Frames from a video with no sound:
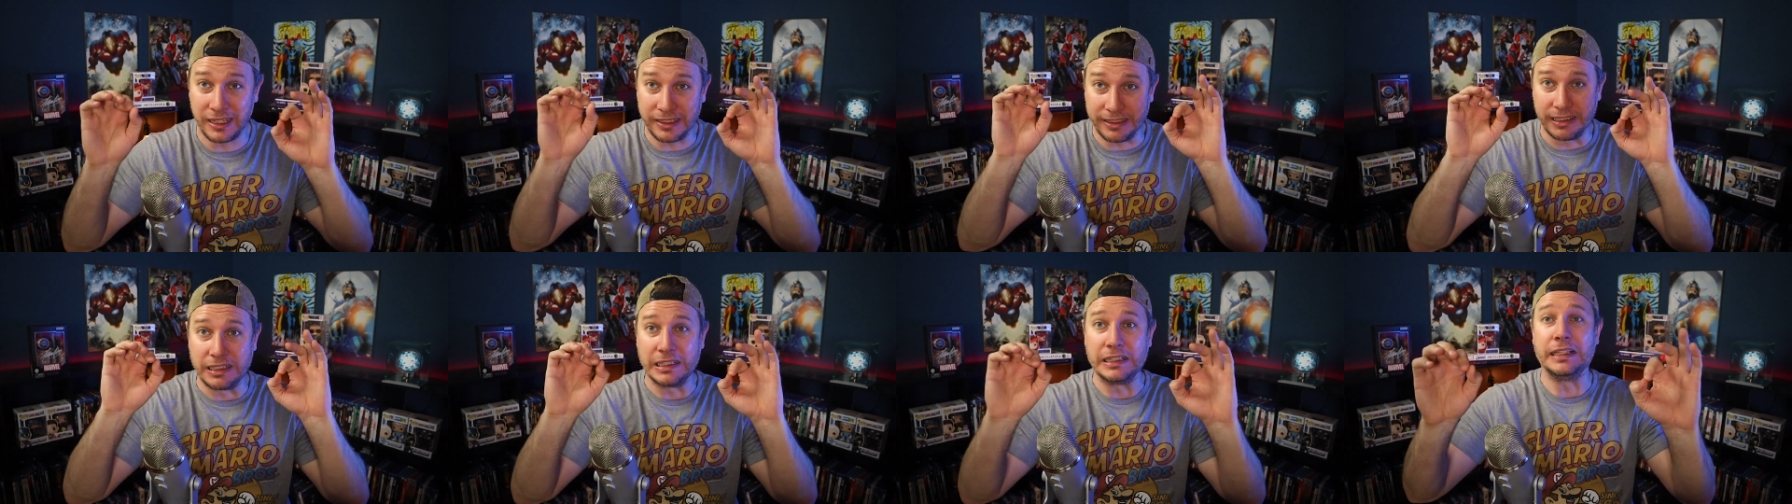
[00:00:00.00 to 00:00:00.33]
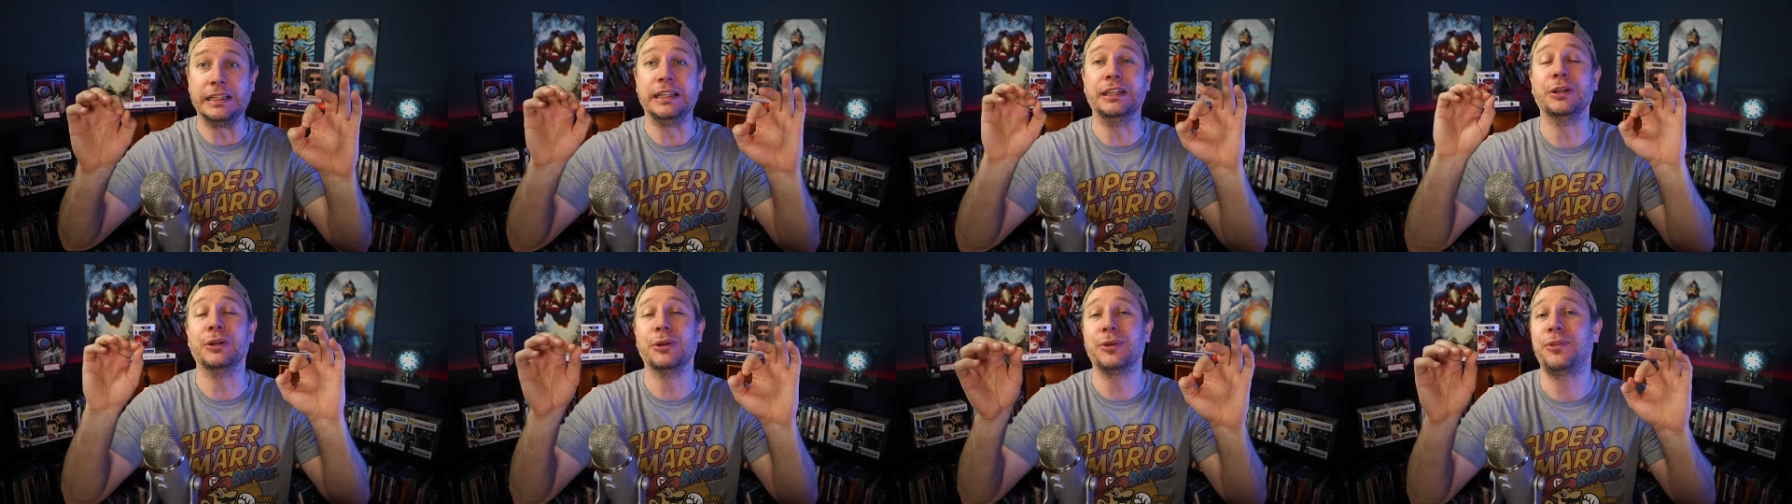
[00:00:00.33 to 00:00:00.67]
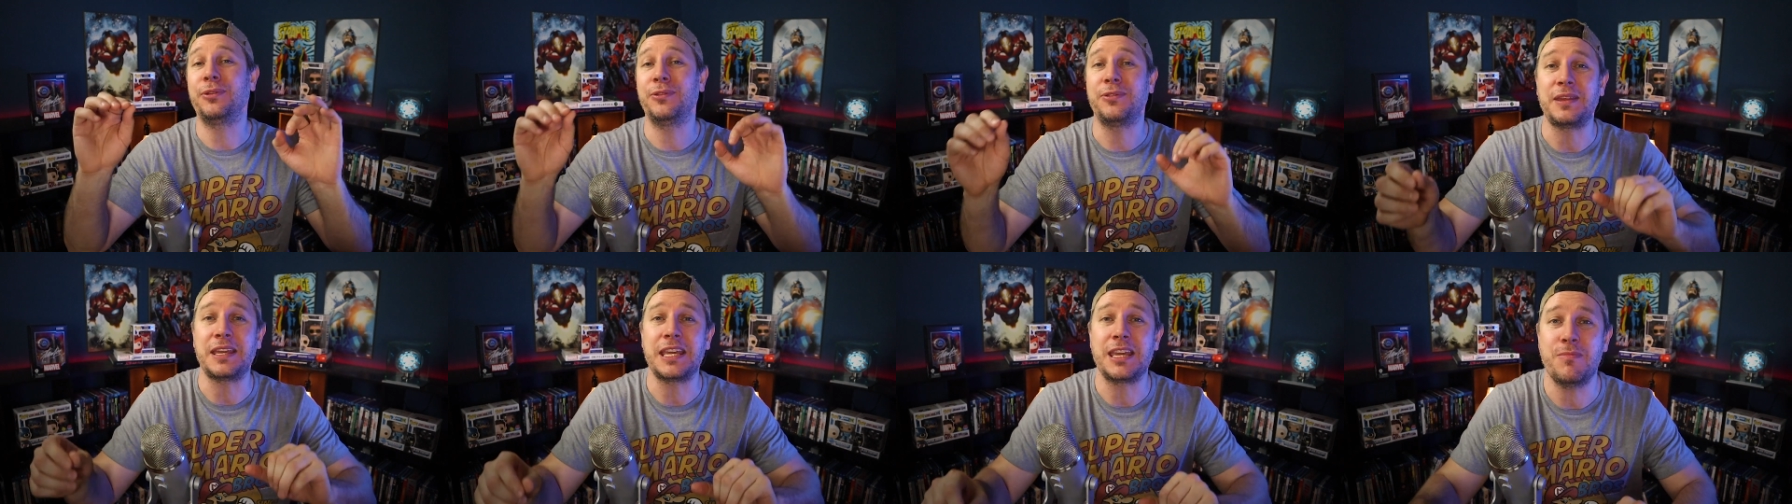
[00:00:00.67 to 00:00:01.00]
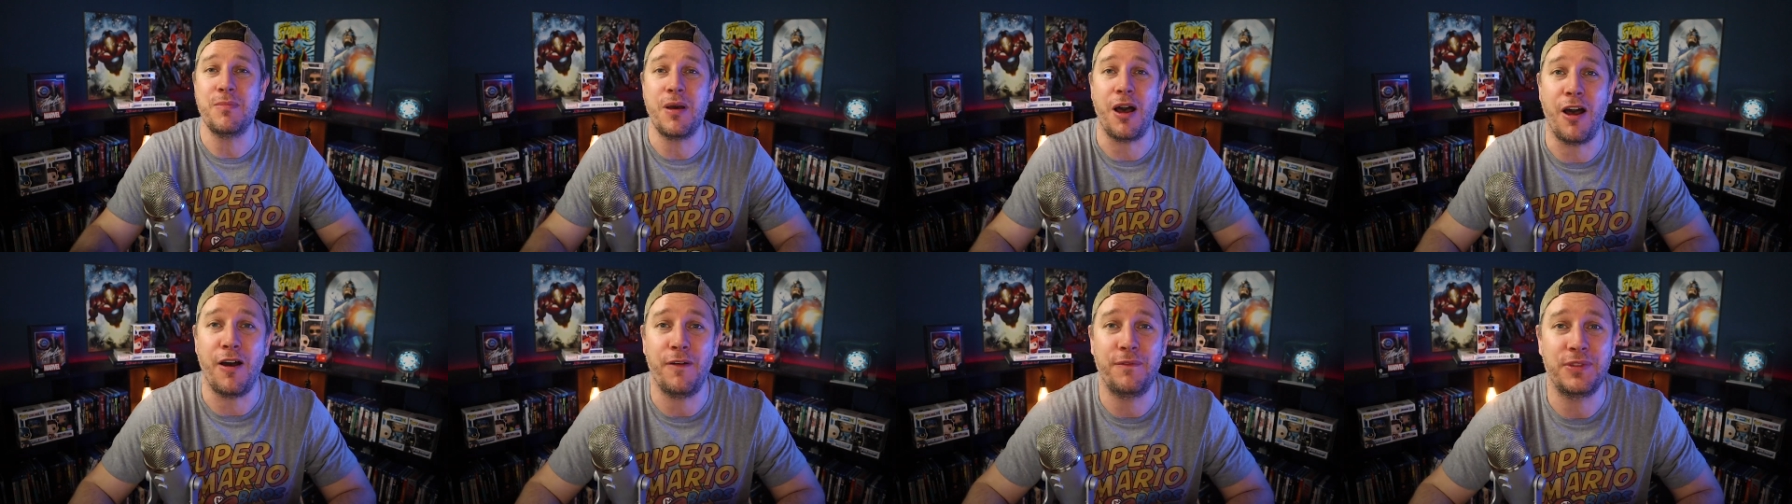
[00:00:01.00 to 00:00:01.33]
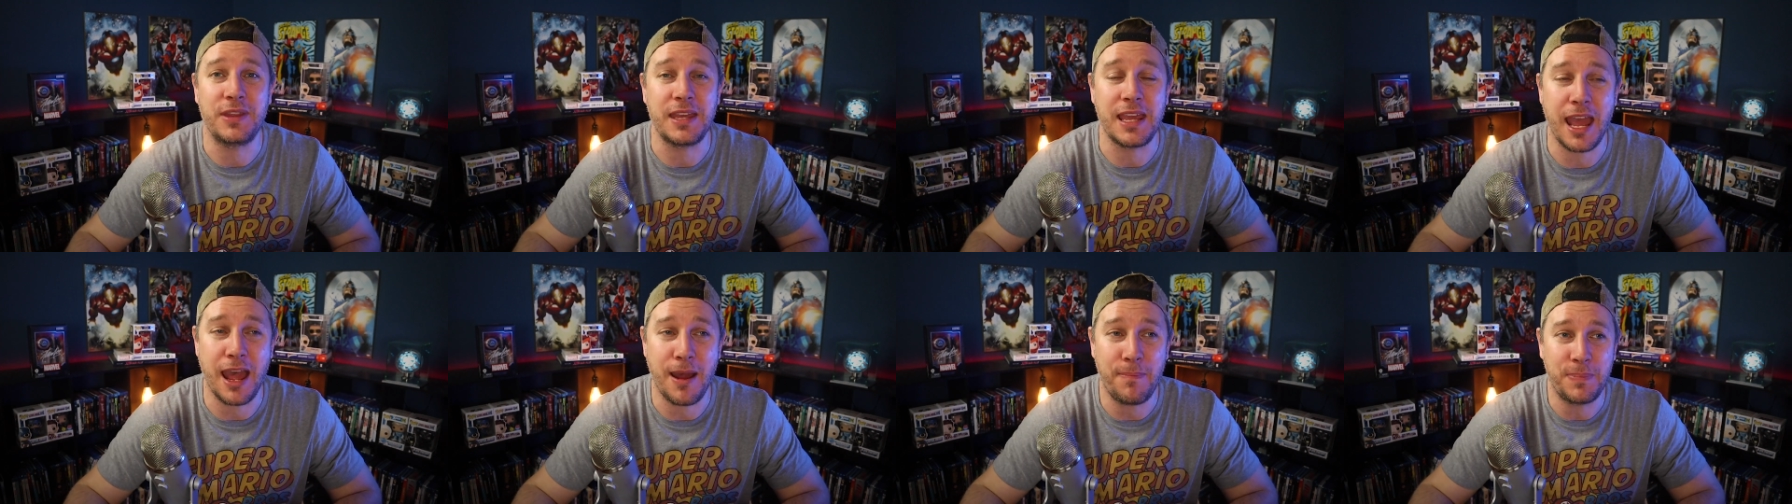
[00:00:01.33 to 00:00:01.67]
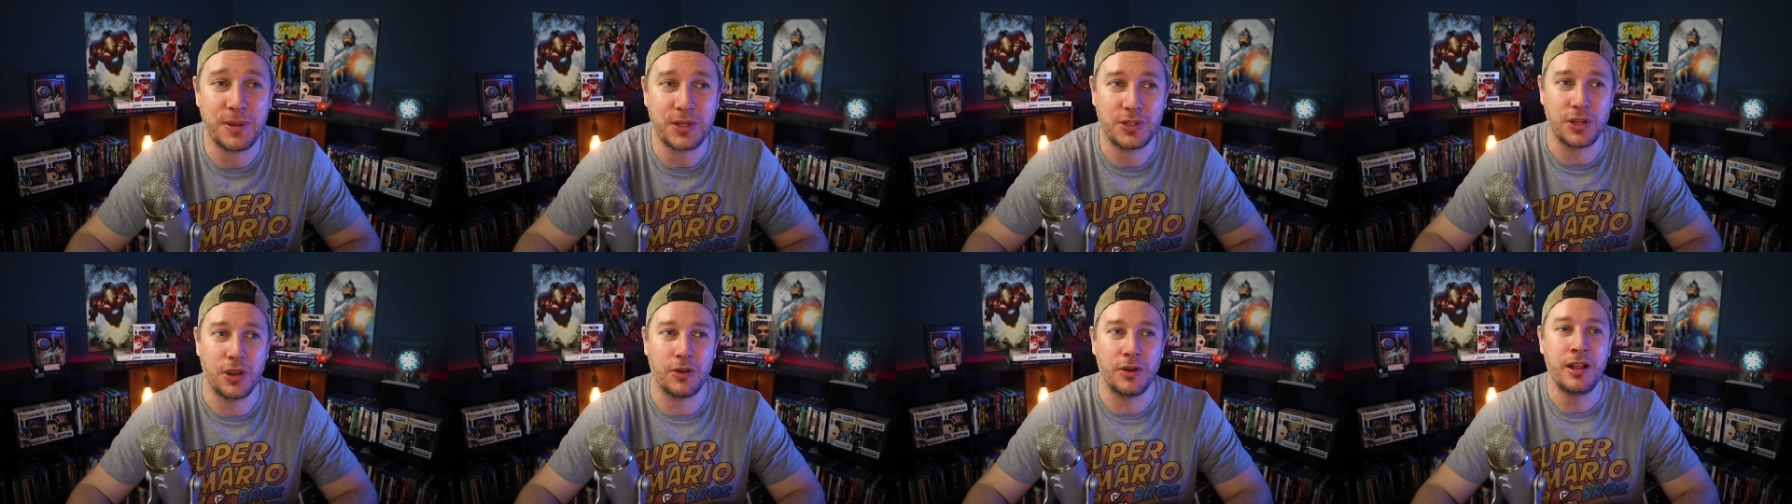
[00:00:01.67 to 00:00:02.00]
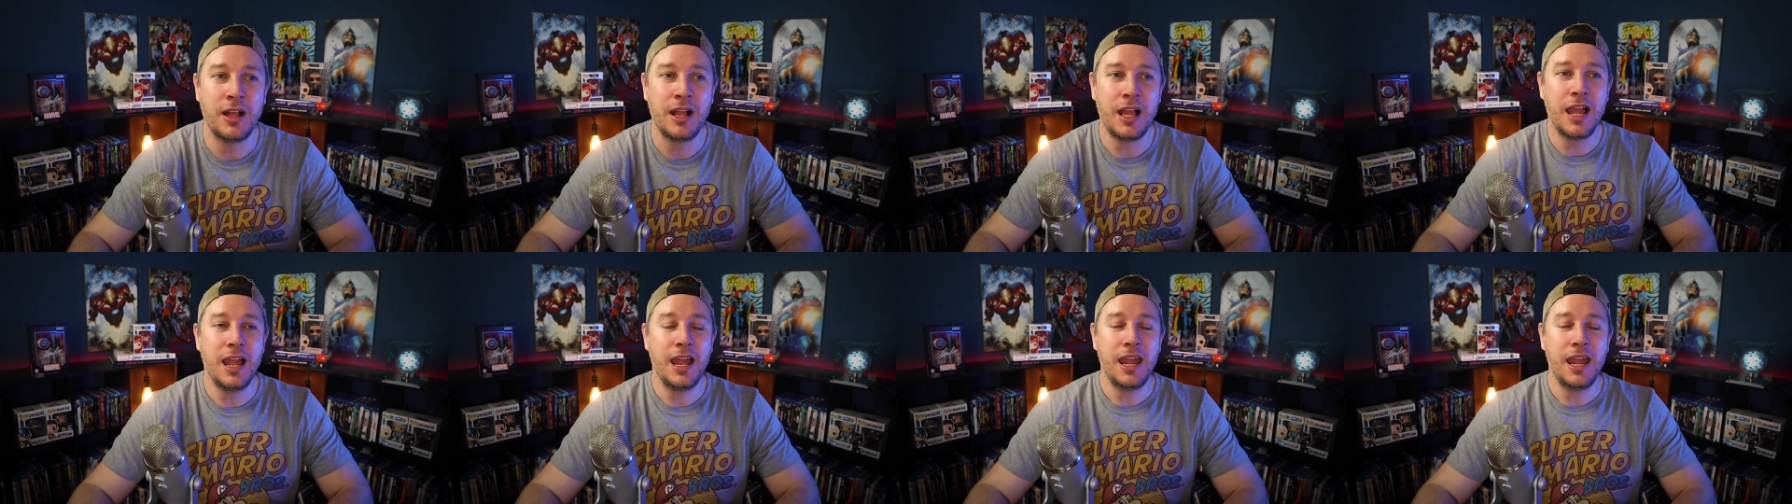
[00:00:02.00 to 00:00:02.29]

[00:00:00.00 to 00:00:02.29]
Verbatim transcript: Clear theme of the episode.